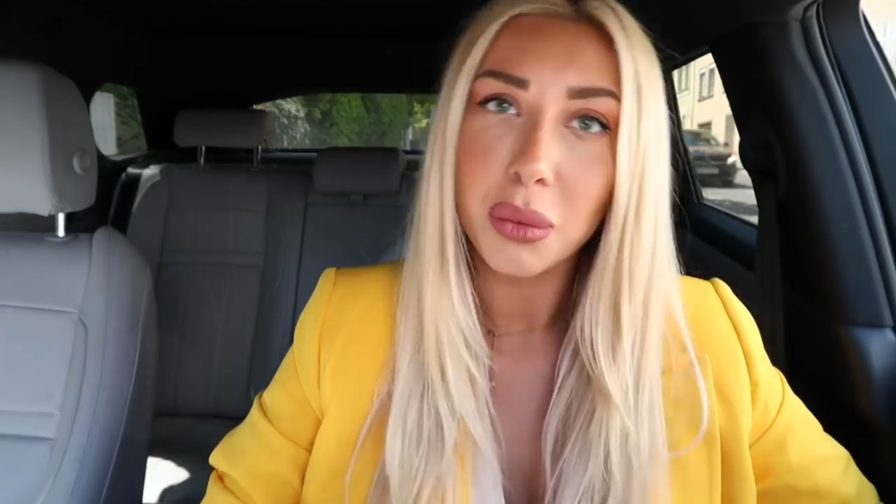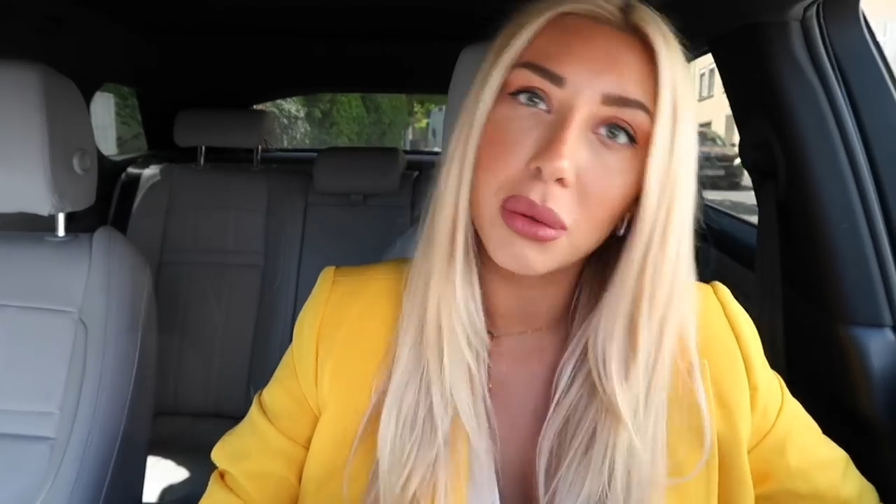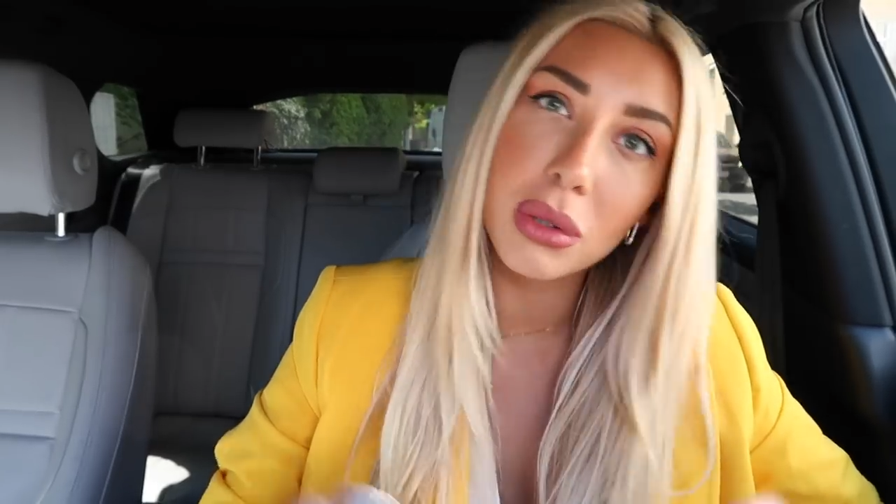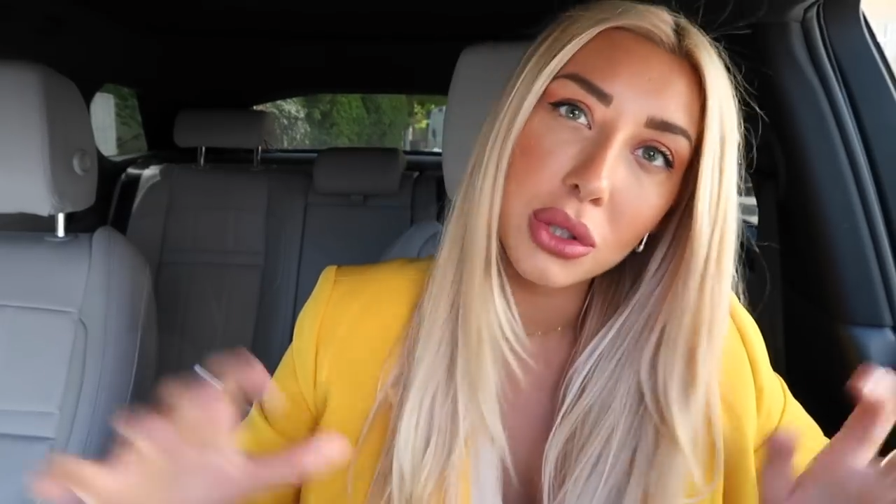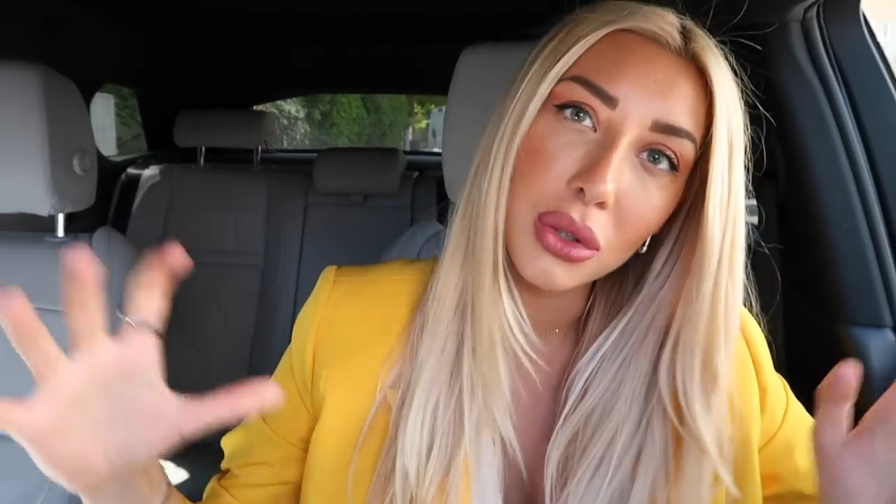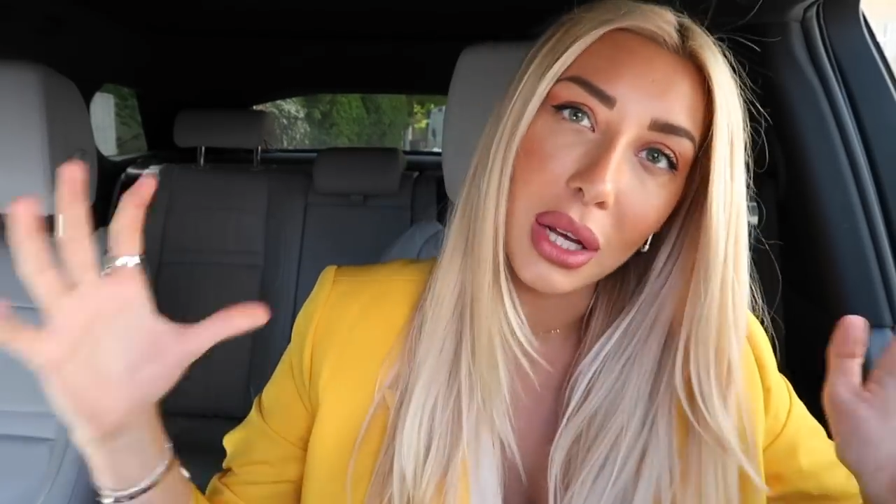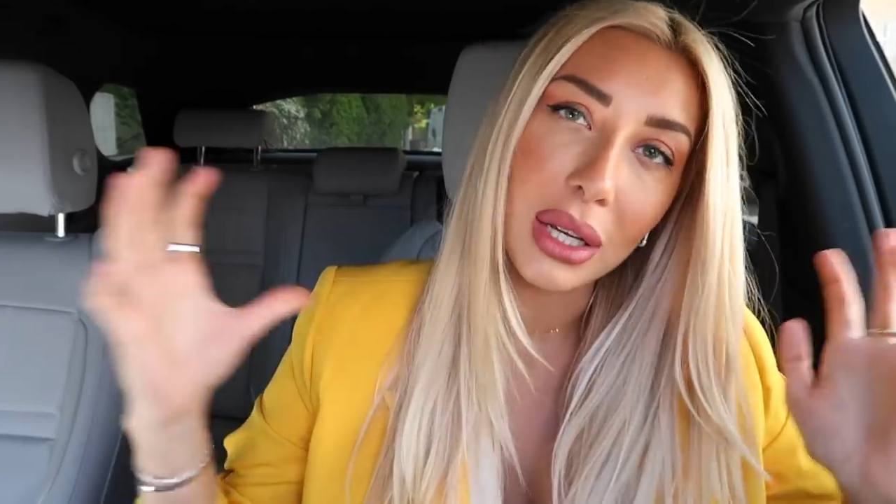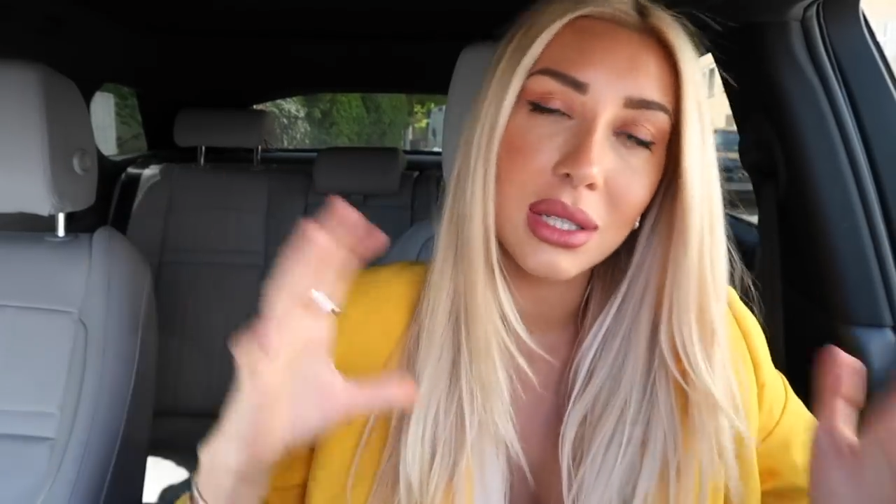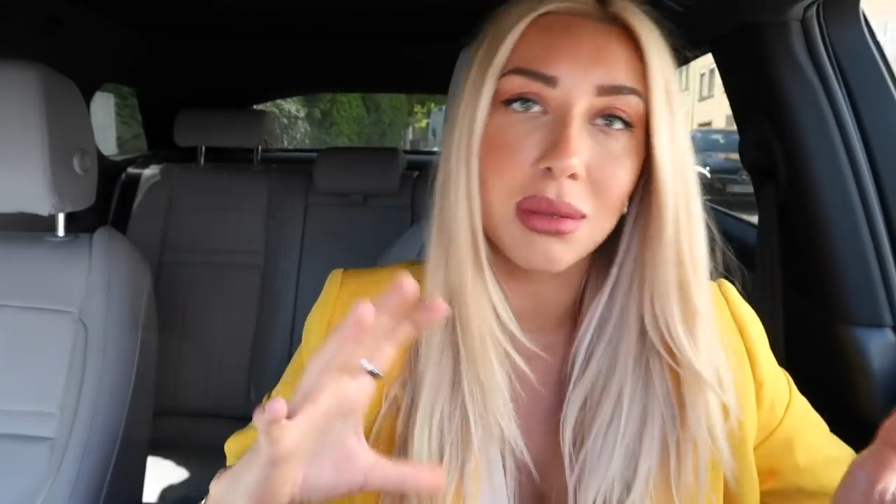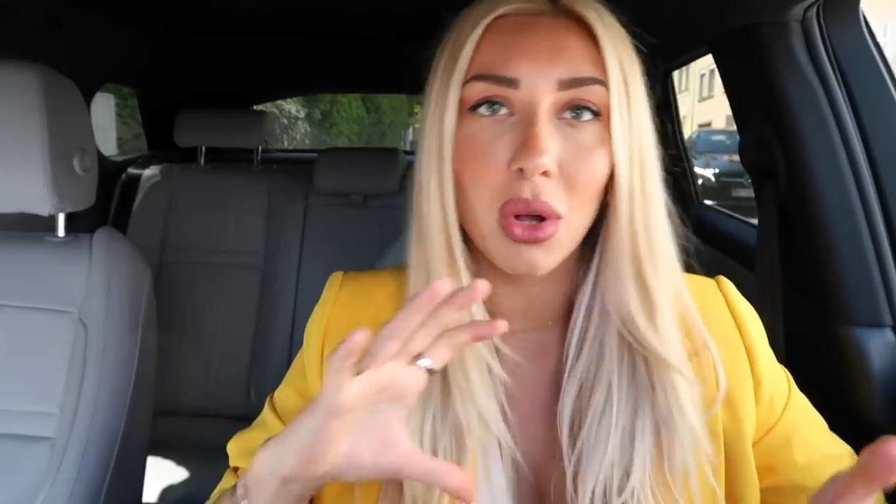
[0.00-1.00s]
We will do
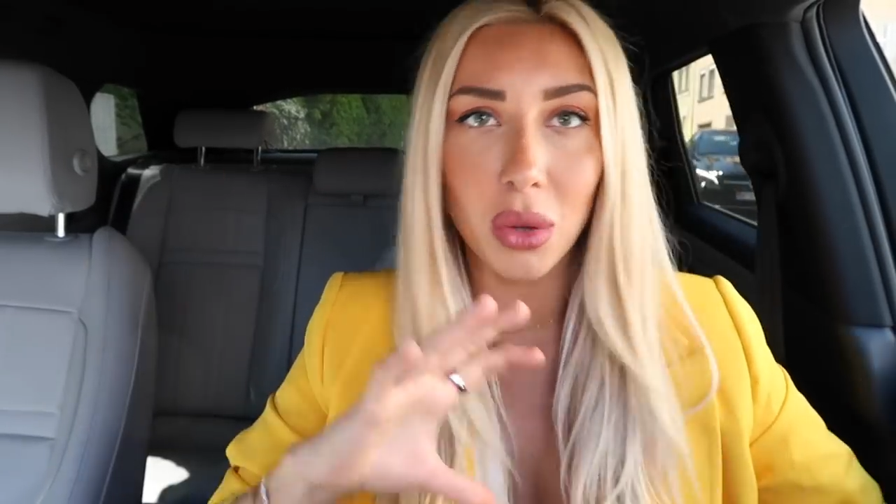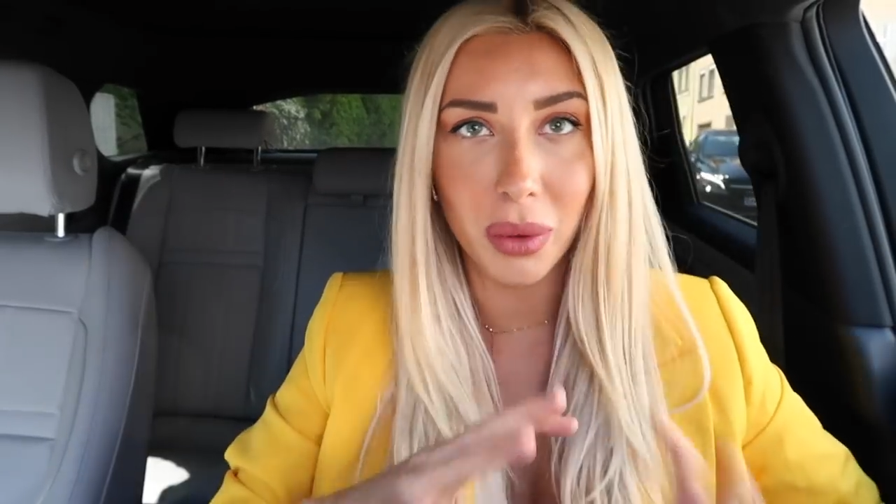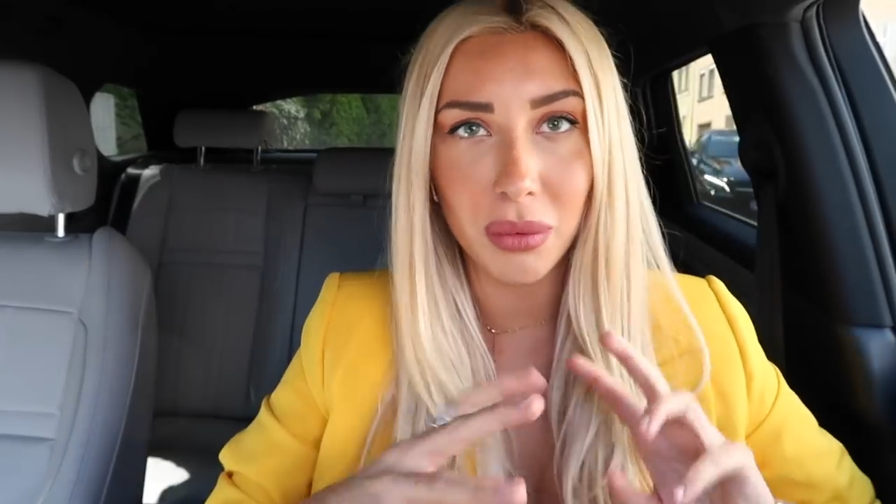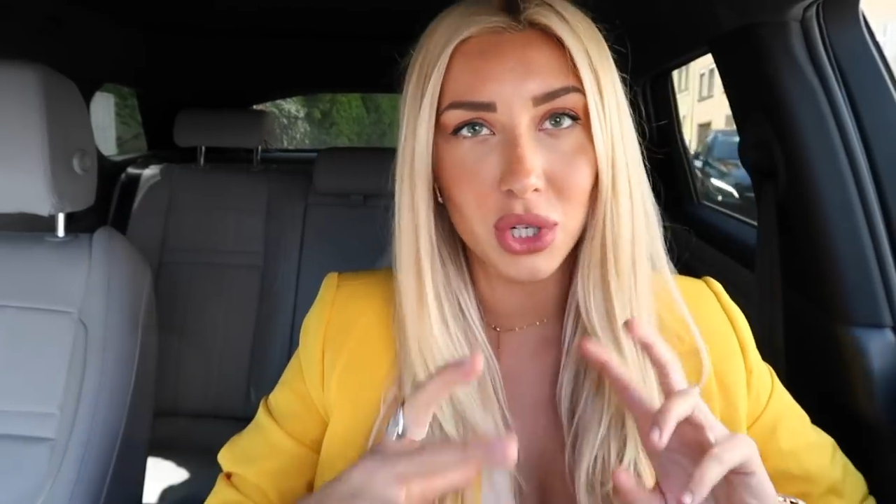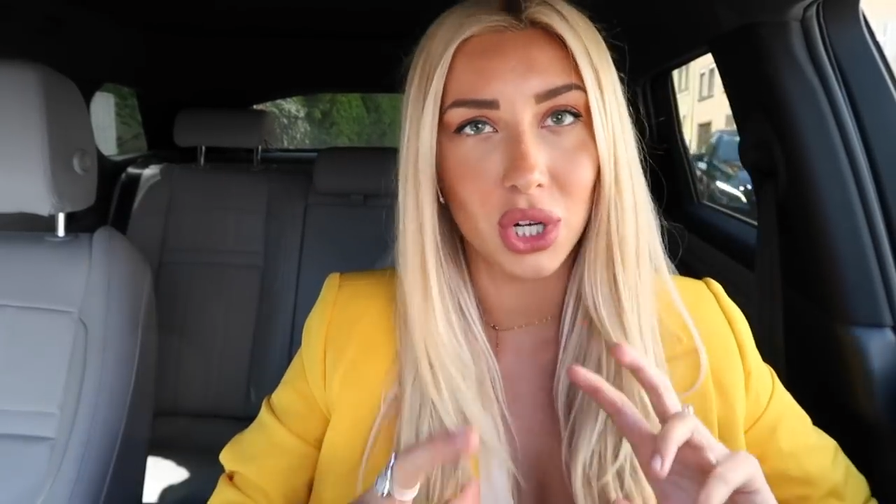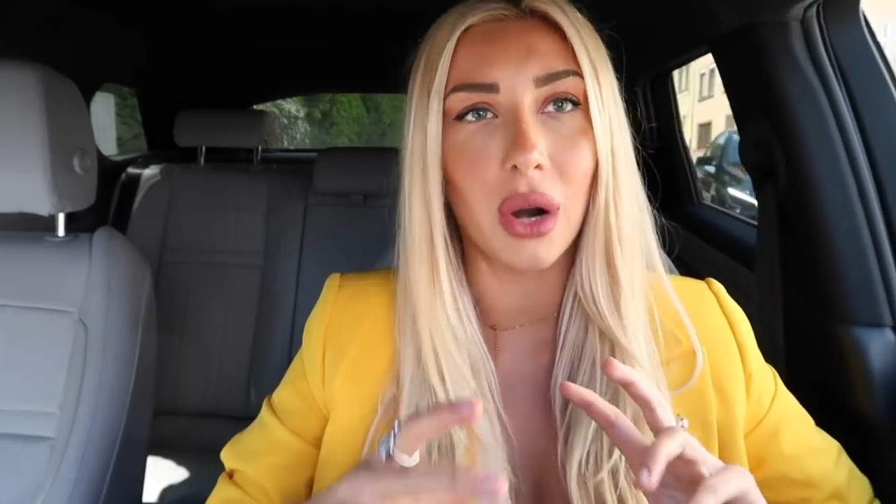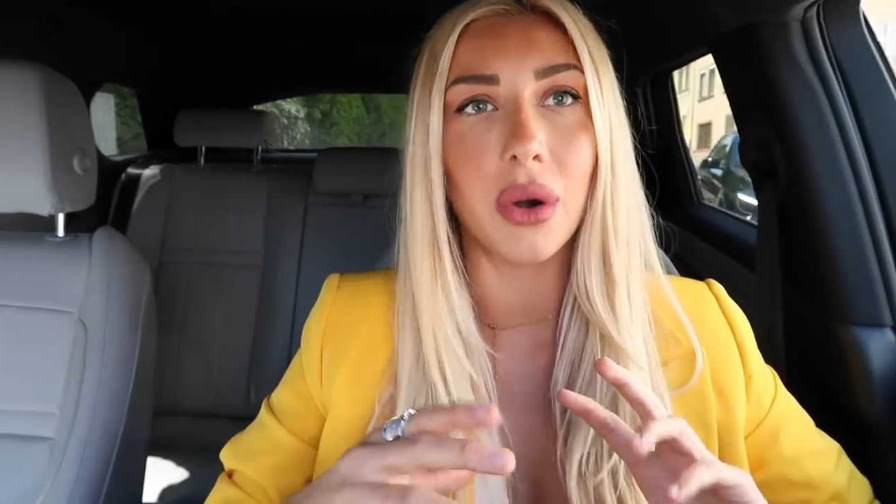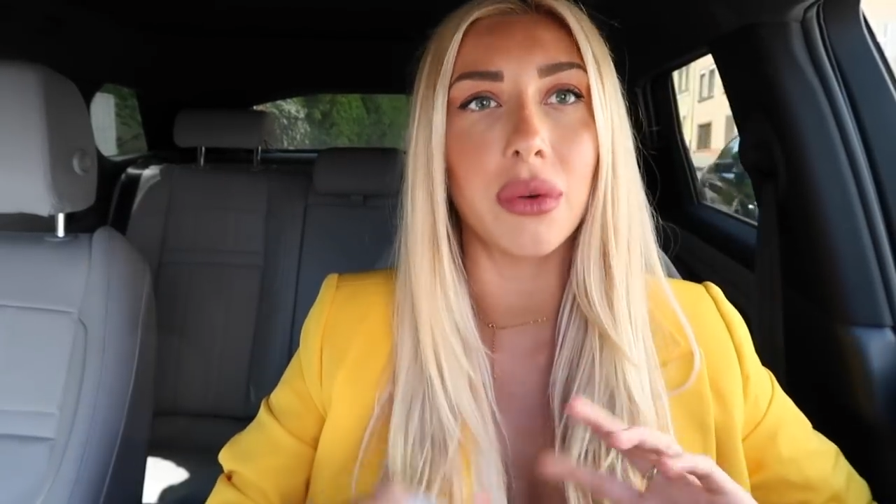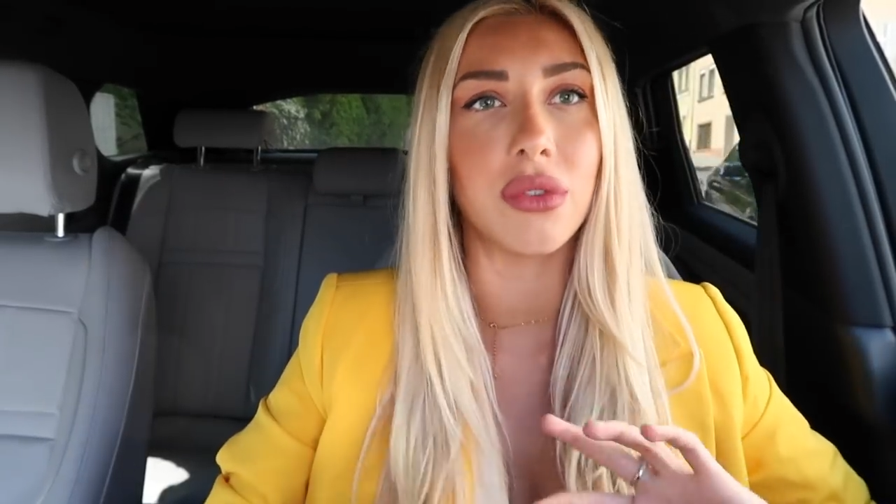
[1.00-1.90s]
like a small baby shower